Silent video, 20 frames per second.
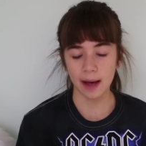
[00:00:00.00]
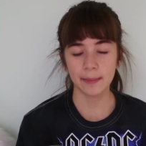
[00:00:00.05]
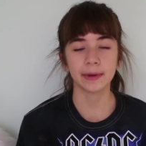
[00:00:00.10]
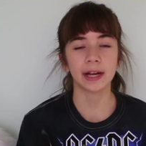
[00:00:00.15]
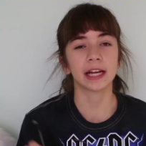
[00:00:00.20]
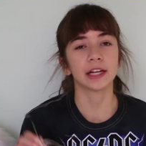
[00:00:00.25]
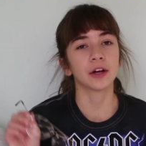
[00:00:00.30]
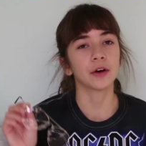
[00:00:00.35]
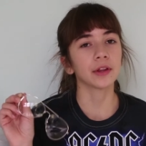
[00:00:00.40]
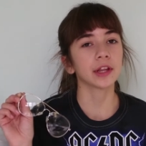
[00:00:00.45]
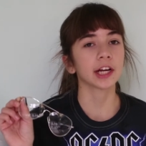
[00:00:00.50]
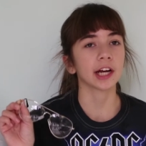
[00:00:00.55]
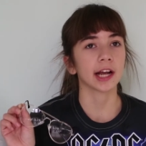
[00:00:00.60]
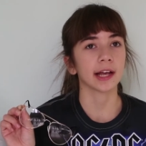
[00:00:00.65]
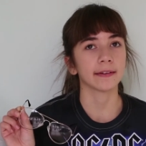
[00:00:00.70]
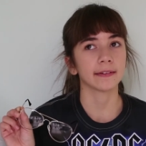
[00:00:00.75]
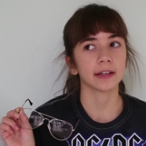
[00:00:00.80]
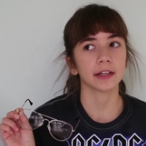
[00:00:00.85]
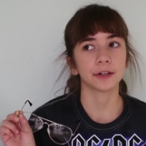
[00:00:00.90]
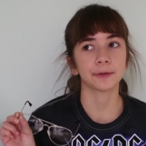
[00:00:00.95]
I mean, I know they're
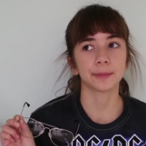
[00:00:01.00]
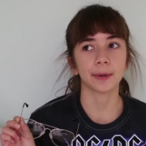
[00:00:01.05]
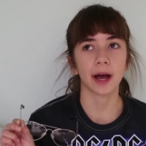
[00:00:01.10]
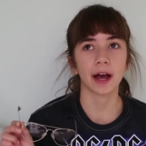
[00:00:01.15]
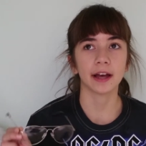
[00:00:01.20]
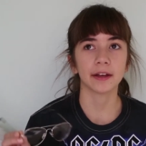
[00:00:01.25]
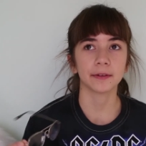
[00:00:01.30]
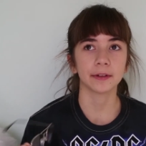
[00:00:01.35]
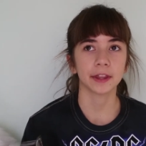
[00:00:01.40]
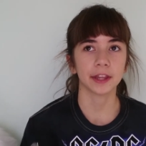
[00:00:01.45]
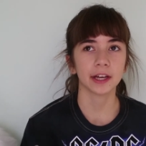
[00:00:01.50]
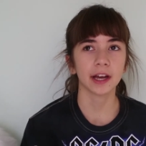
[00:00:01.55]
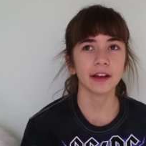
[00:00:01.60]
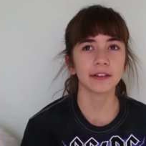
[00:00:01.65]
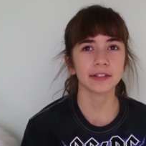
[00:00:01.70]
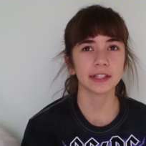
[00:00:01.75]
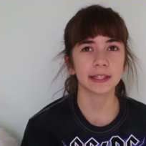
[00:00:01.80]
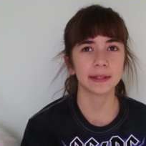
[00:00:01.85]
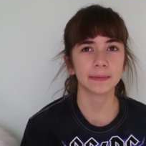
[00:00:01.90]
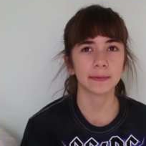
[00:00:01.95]
aviator, but I think
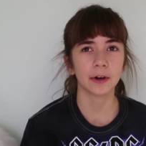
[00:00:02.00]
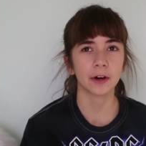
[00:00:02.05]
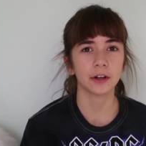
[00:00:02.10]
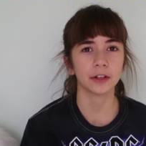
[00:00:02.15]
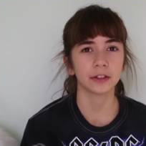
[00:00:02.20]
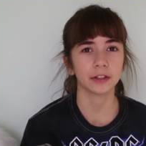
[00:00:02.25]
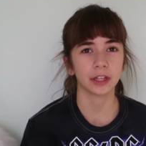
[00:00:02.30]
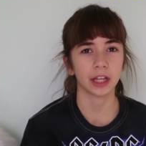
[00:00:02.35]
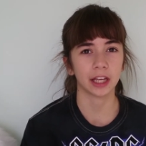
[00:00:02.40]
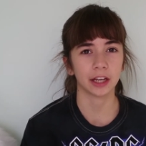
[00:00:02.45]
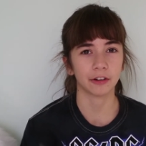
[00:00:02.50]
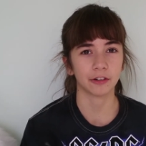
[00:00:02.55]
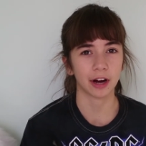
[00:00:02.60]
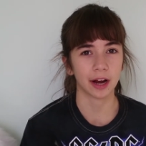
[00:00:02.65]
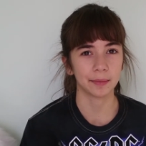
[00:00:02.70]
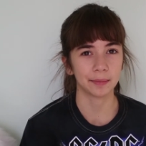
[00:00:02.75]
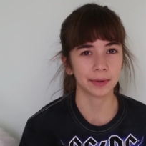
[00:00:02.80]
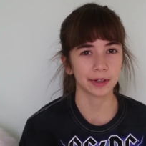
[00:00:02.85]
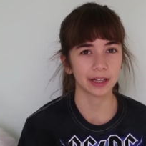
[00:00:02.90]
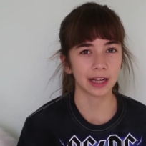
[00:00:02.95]
I've seen them called like
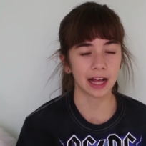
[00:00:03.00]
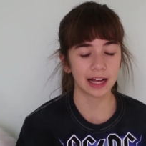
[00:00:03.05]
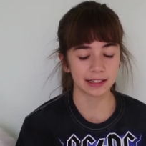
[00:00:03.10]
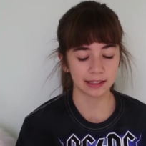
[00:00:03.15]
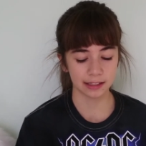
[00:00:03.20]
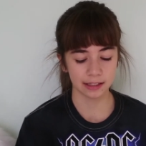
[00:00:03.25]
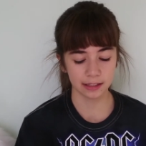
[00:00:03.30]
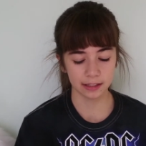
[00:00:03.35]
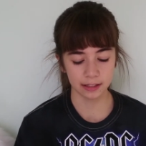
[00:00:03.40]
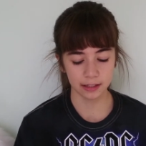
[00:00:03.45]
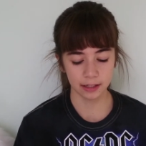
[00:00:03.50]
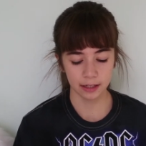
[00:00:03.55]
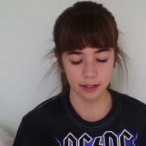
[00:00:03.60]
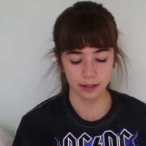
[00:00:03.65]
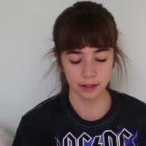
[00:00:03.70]
grandpa glasses.